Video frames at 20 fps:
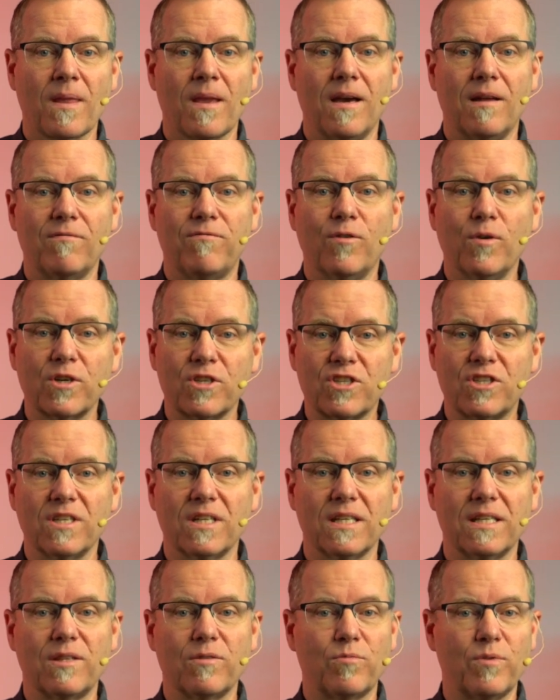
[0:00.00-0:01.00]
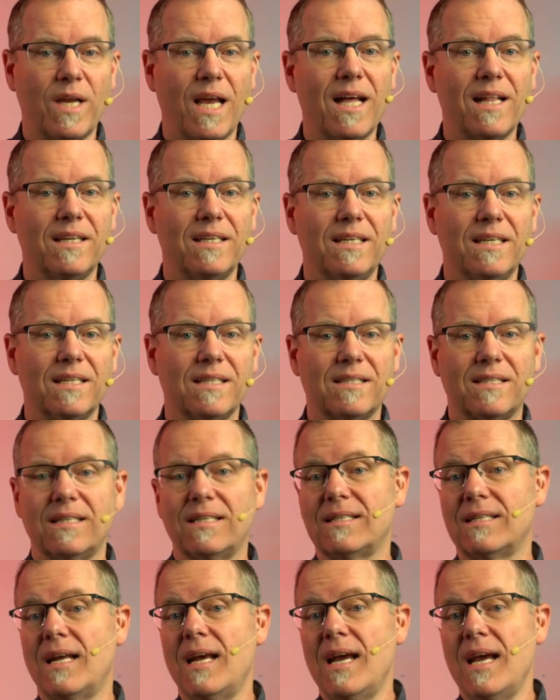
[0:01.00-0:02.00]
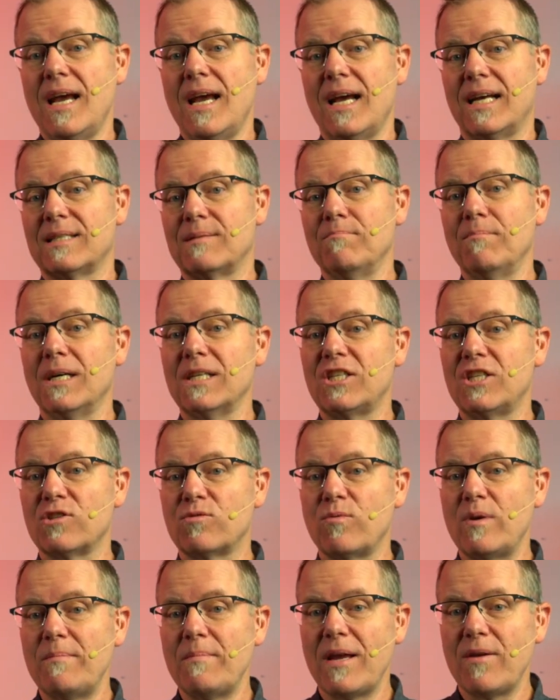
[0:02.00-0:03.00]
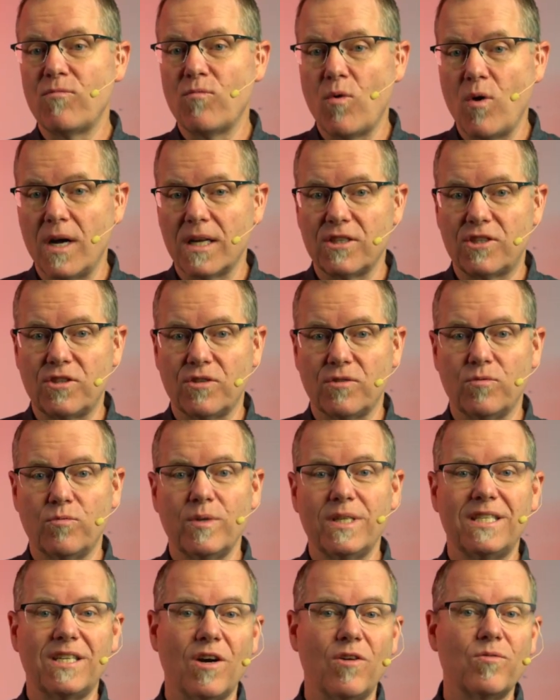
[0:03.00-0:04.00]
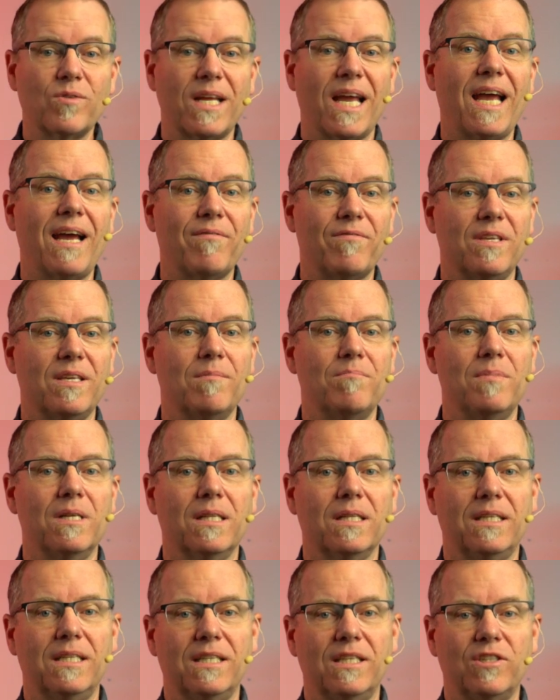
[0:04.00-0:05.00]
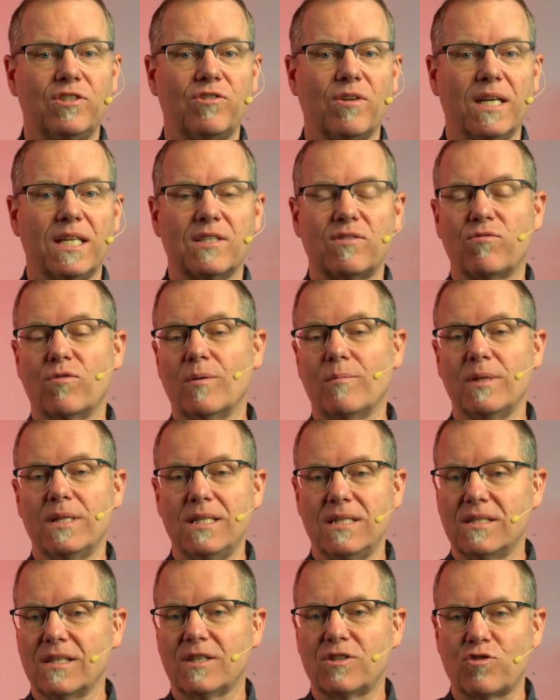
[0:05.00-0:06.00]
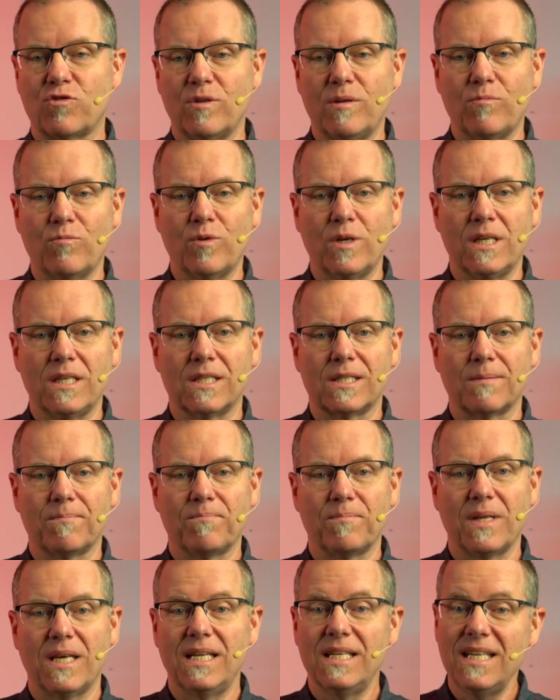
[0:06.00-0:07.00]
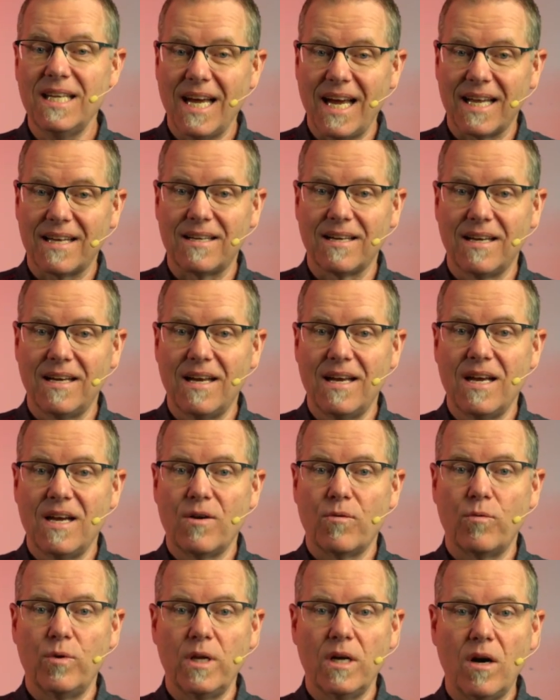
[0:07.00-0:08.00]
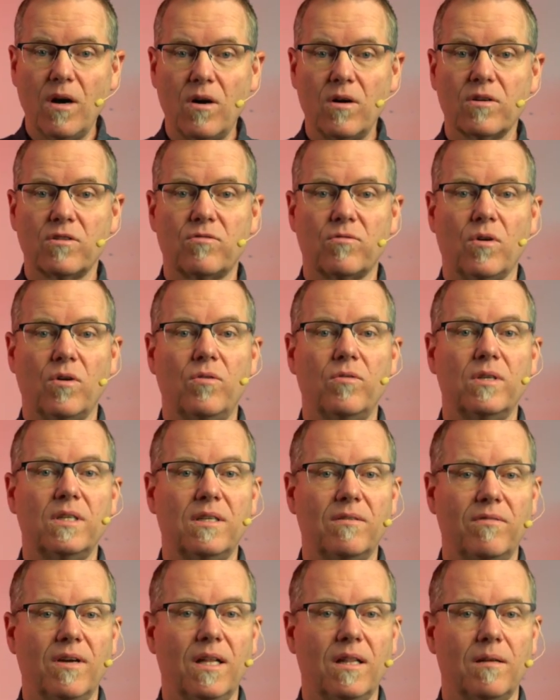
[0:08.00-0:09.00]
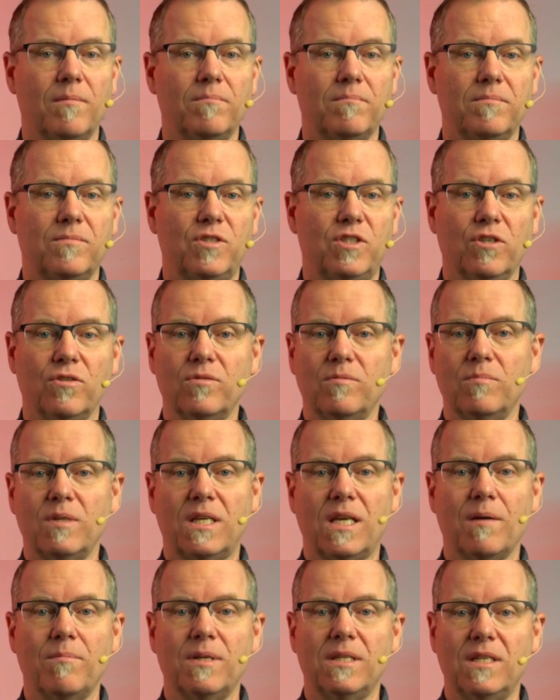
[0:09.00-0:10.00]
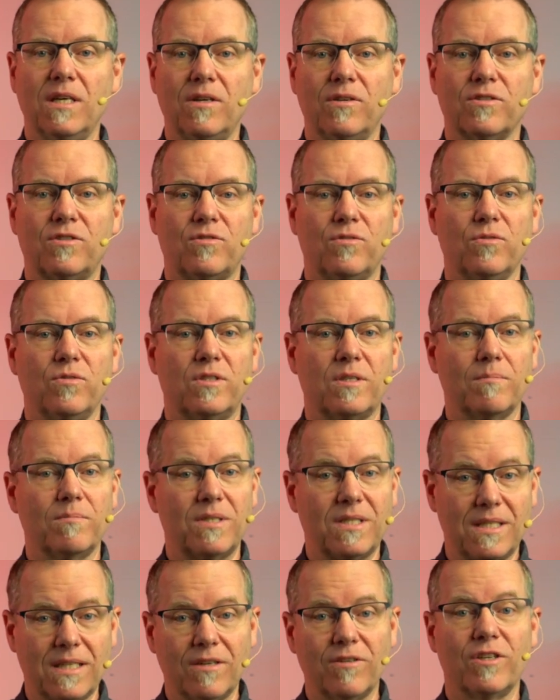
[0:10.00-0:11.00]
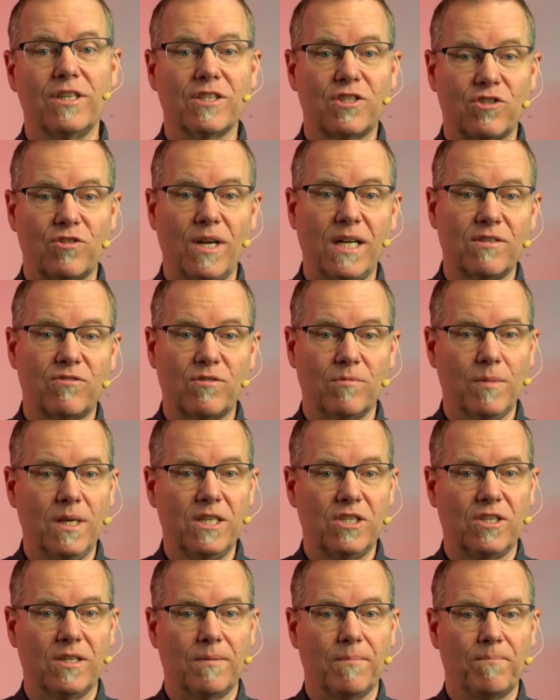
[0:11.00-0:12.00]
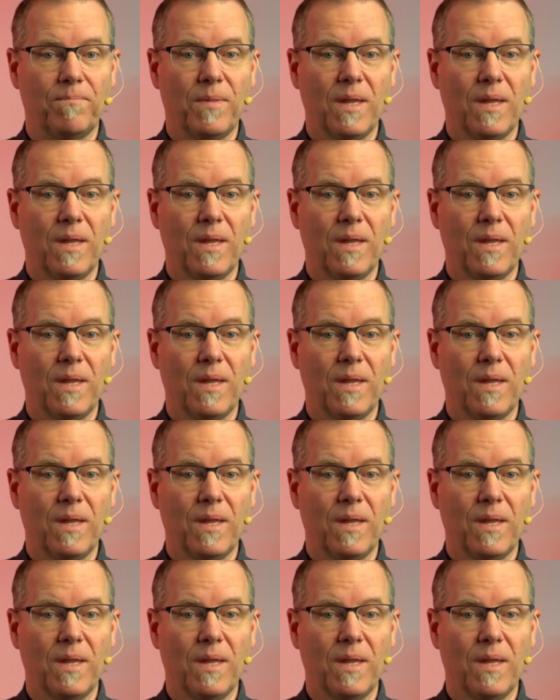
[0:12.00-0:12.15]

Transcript: Unfortunately, the reality is that as much as we may want to, we don't have the ability to transform in these extreme ways. And yet, we all grow and develop. Children become adults through some serious transformation.